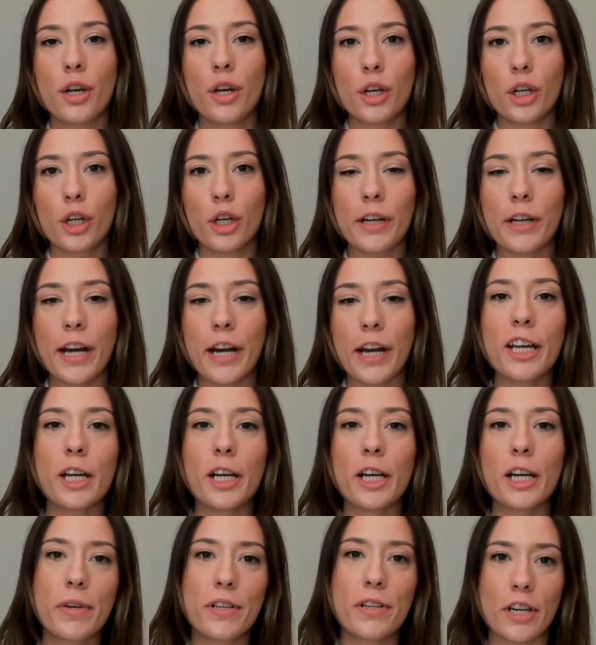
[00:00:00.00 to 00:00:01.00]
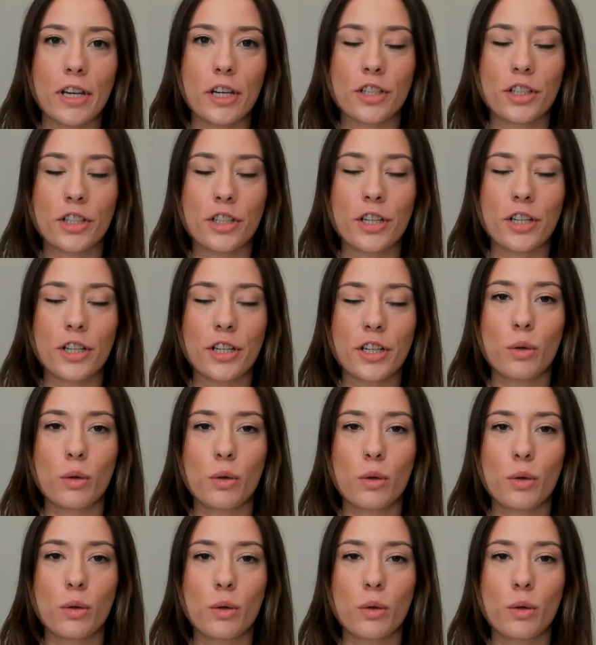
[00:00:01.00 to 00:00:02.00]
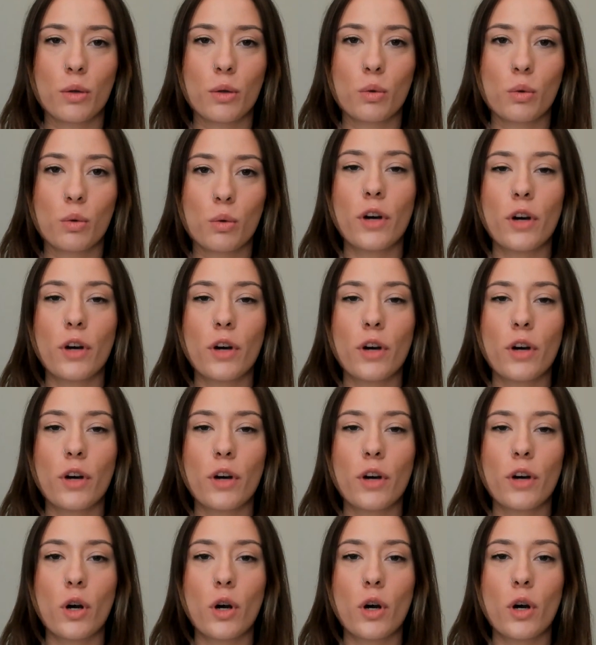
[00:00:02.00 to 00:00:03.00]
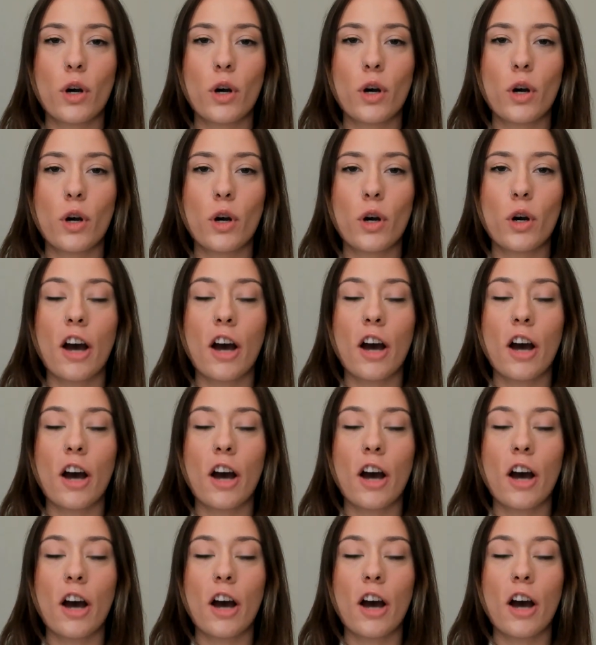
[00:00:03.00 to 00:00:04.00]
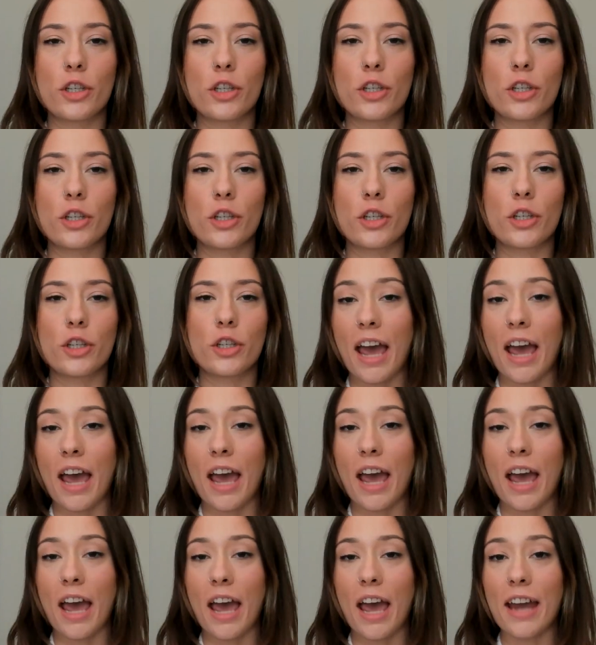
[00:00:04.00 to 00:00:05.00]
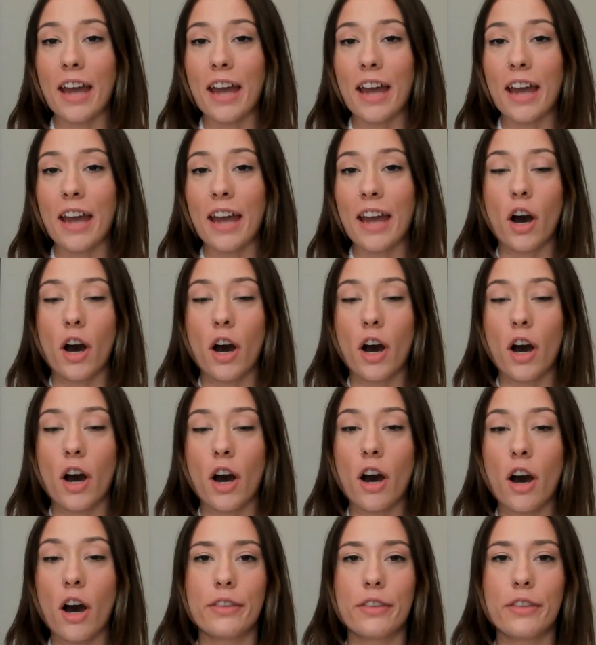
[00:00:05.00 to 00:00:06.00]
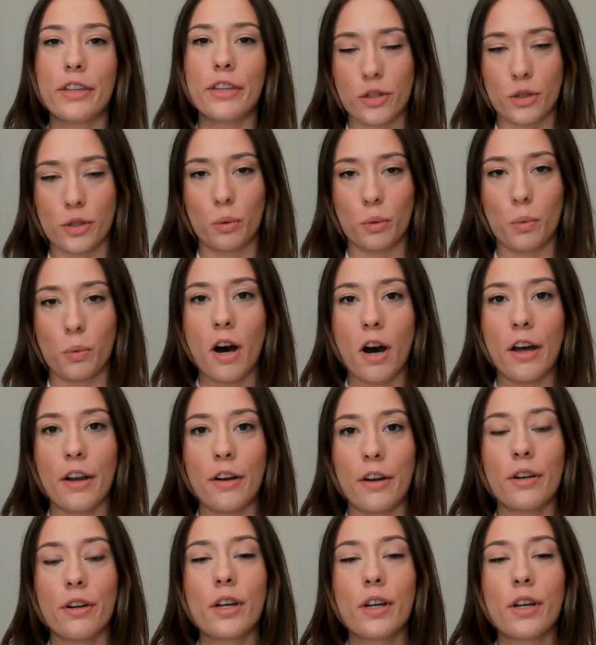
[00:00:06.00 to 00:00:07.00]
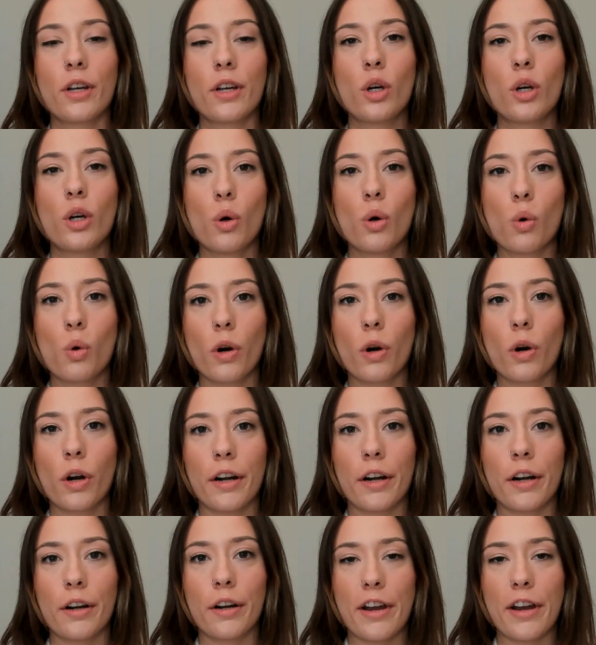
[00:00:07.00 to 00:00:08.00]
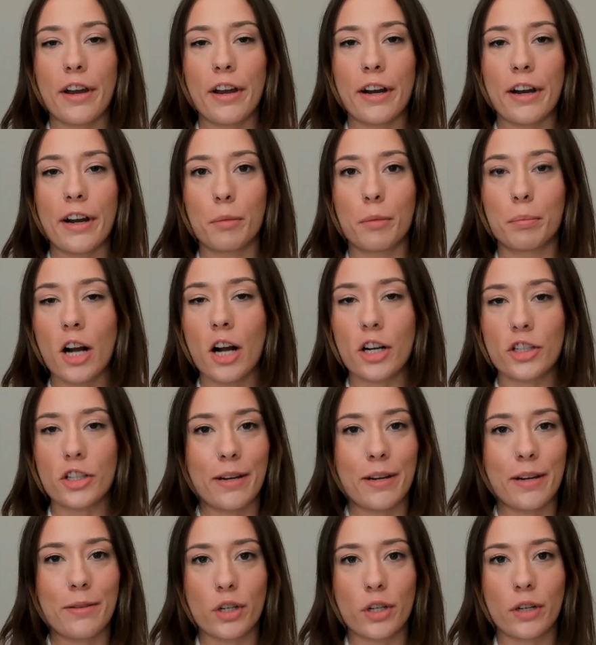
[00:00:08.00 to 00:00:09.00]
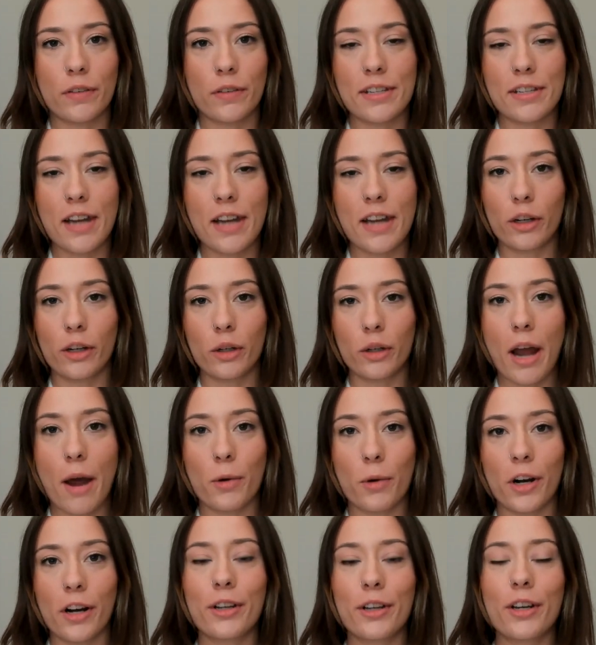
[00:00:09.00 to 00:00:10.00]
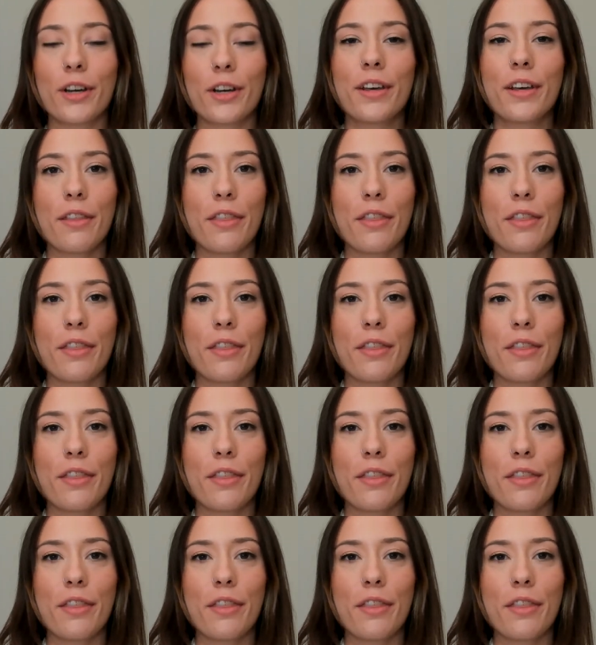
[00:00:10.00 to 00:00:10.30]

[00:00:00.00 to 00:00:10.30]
creating a position where folks are unable to use any alternative other than the digital yuan or their blockchain service network.